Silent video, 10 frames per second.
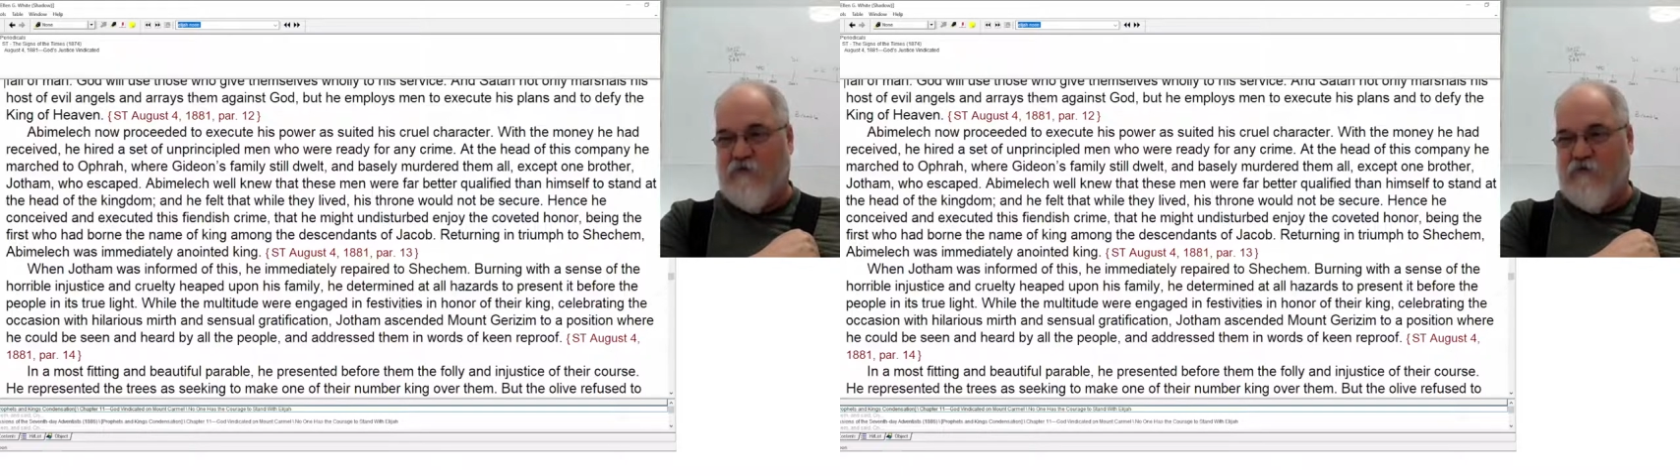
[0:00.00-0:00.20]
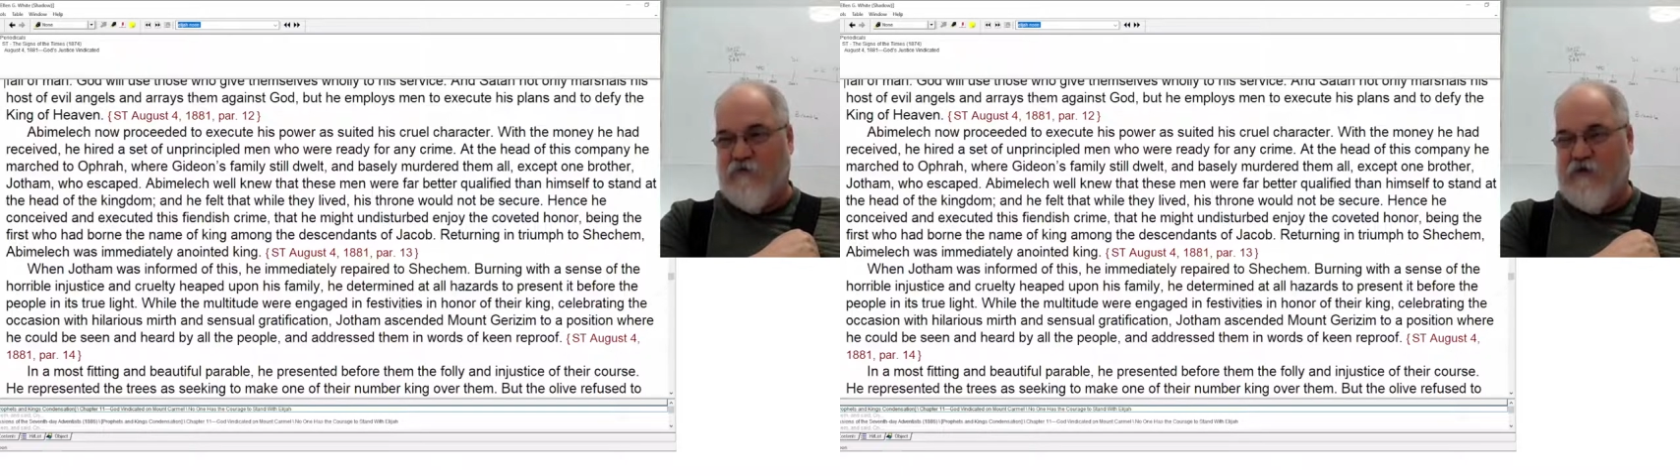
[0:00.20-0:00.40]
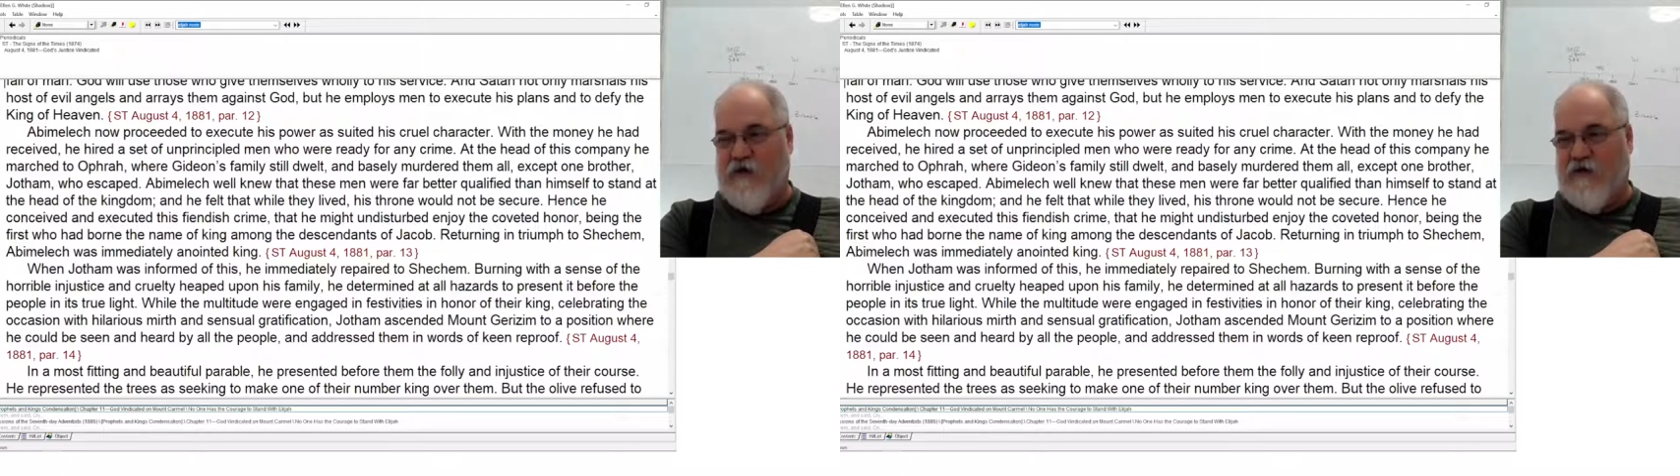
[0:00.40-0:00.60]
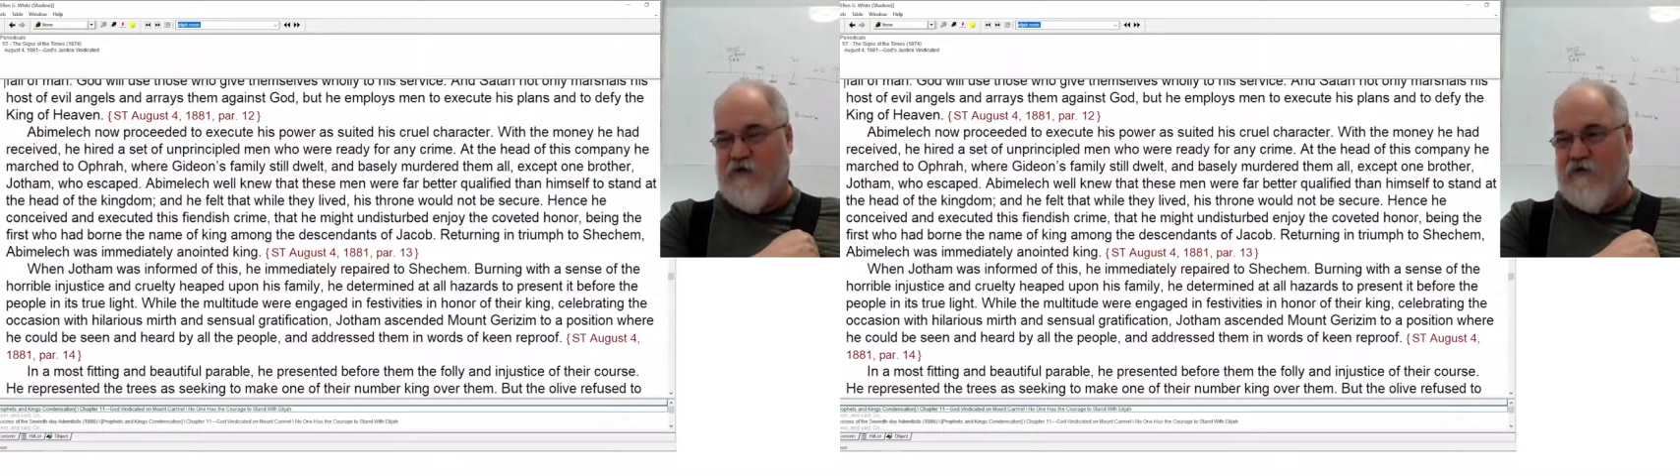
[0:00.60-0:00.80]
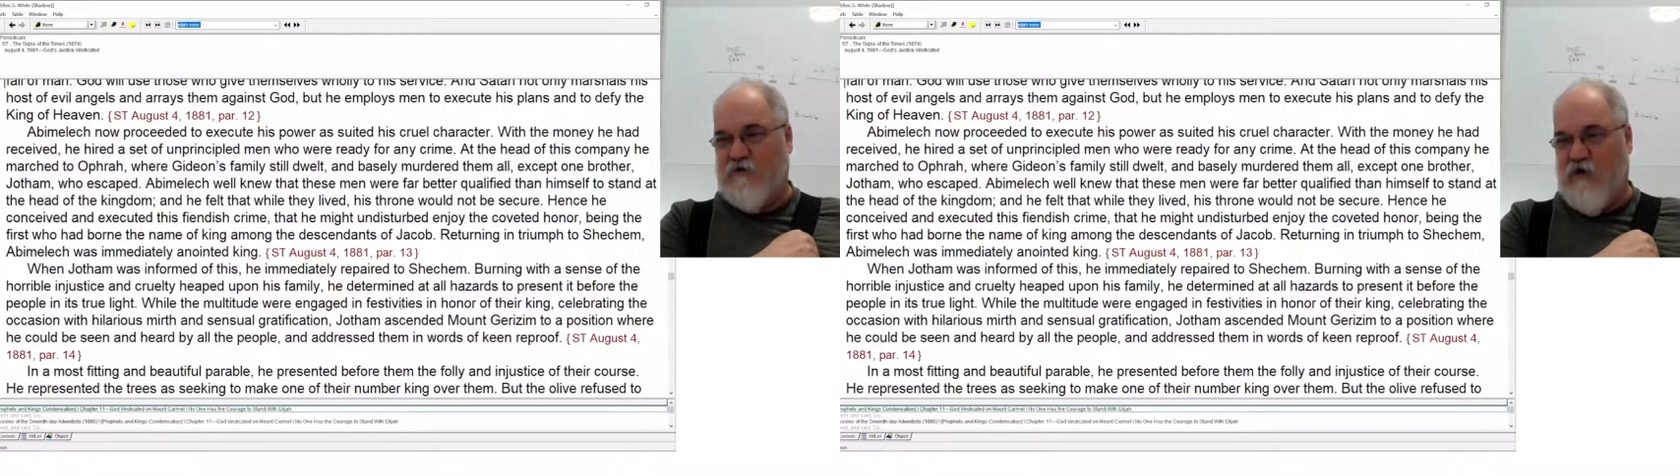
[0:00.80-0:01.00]
of repeat and
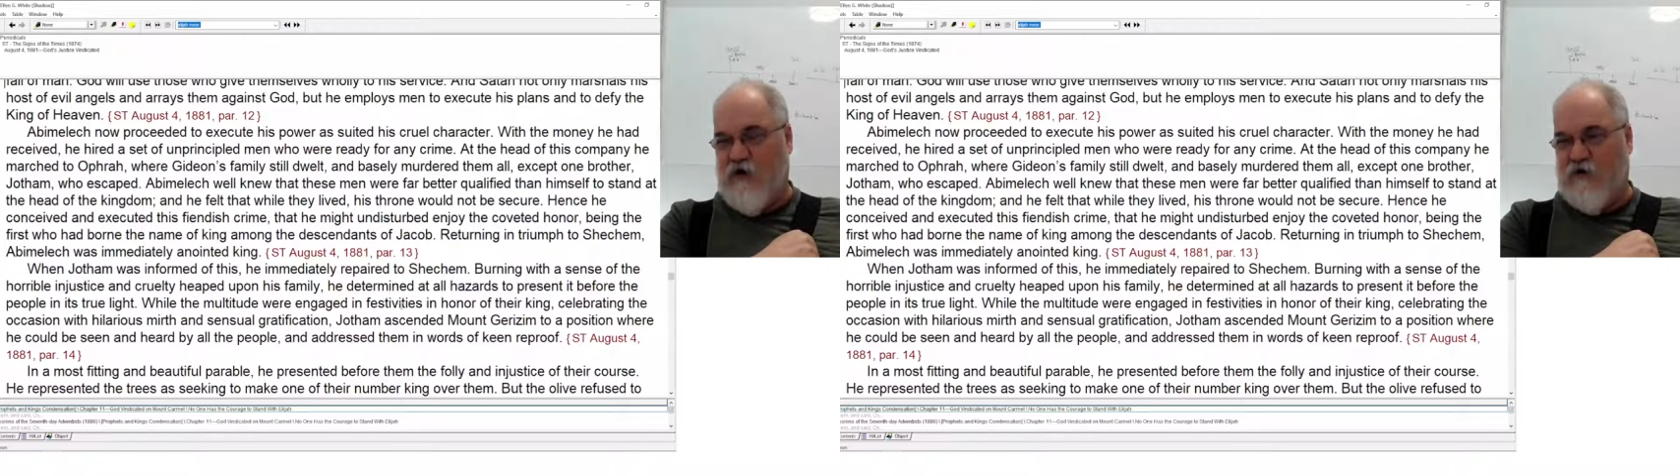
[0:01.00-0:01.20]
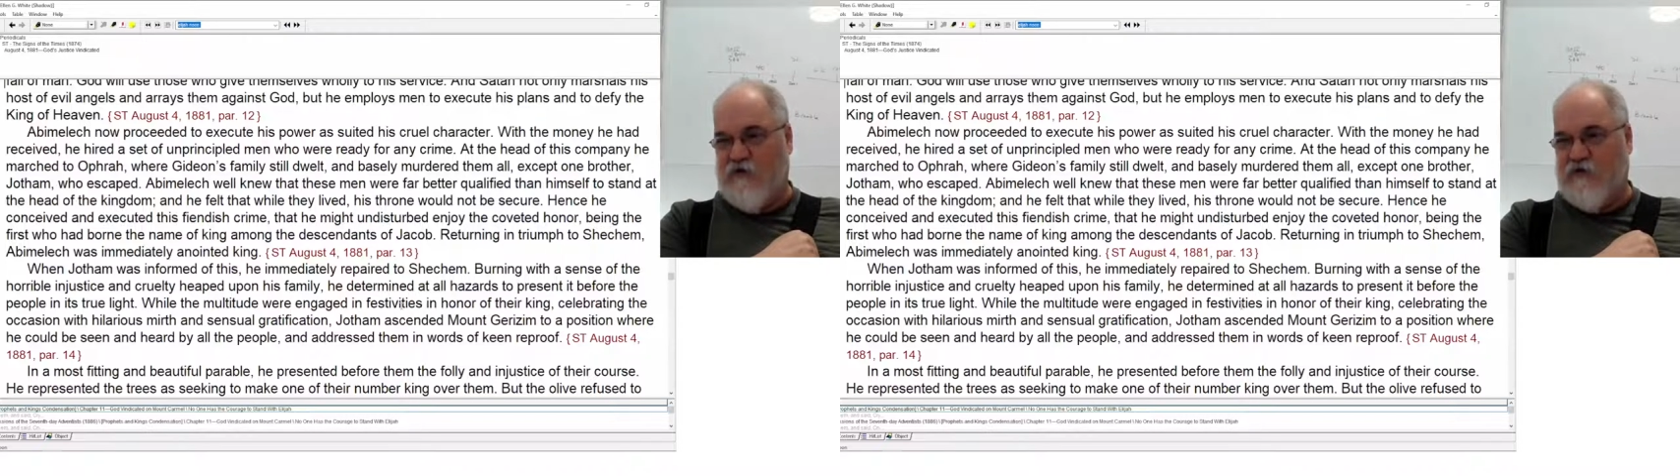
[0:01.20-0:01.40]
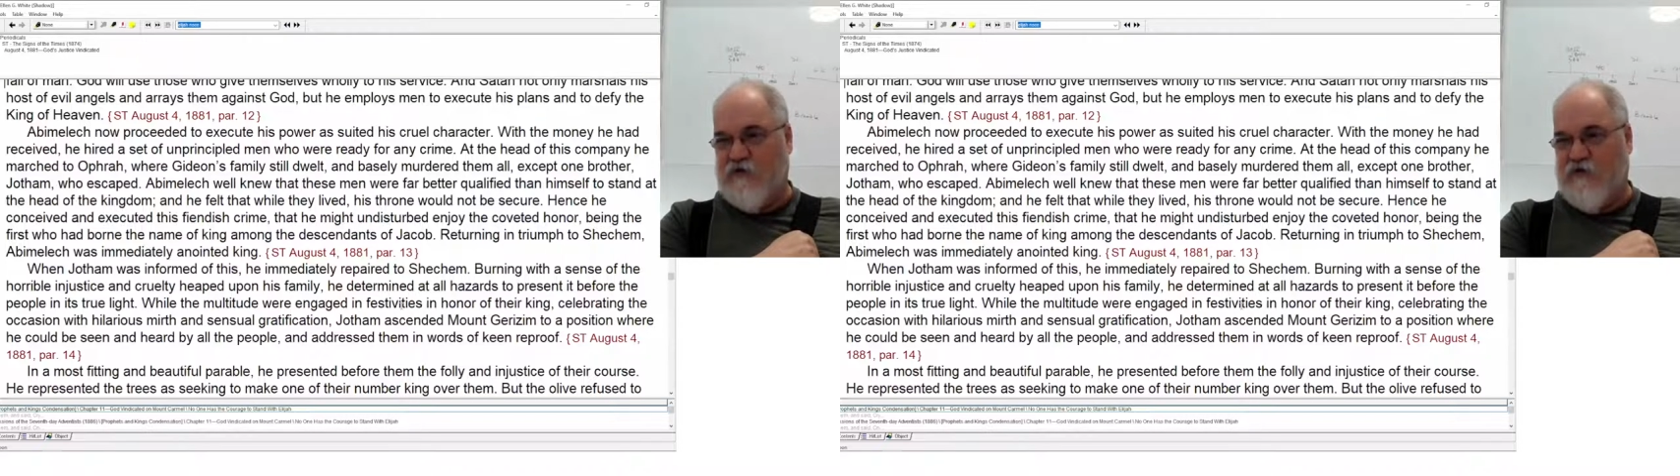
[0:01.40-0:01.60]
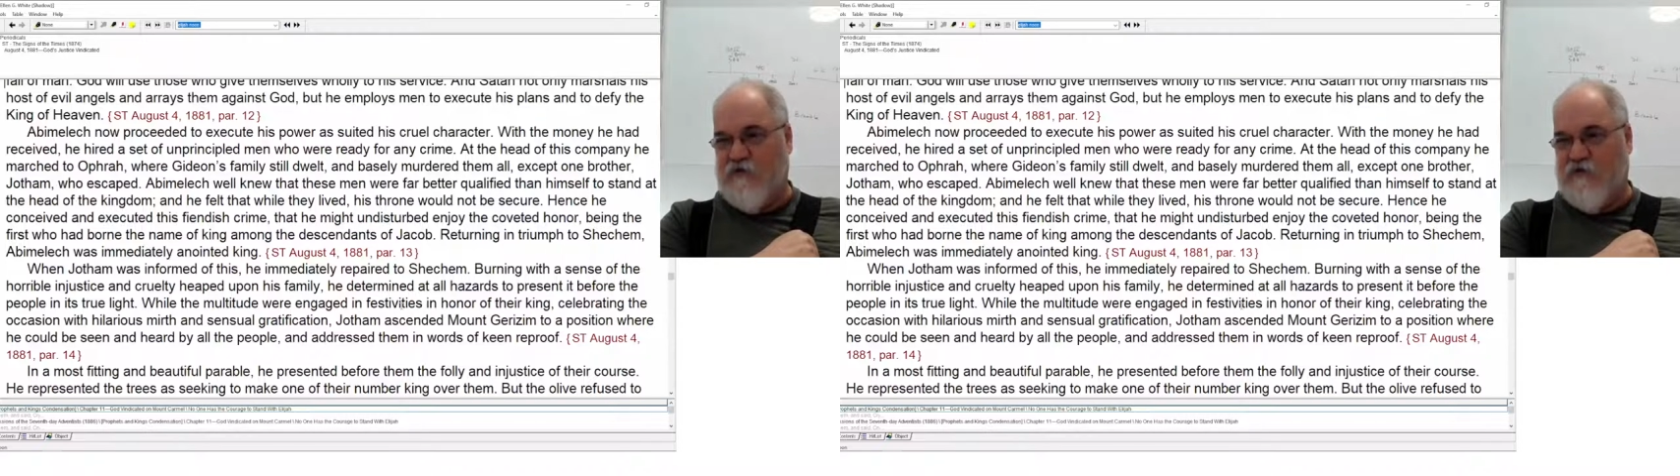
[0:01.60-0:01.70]
enlarge,